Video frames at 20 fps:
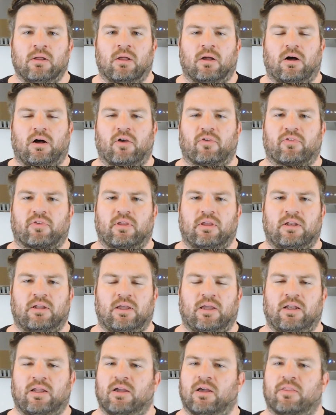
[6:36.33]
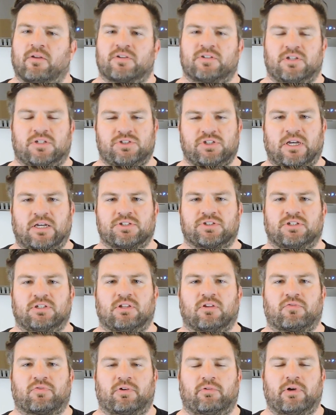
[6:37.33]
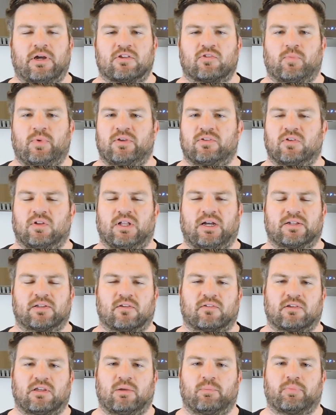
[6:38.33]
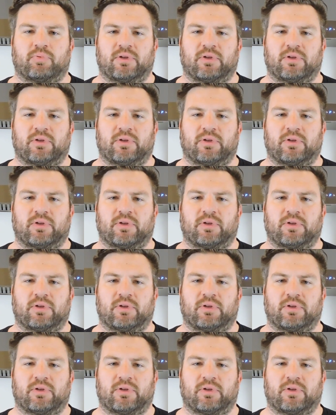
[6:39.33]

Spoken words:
Also, any other suggestions for recipes you'd like to see,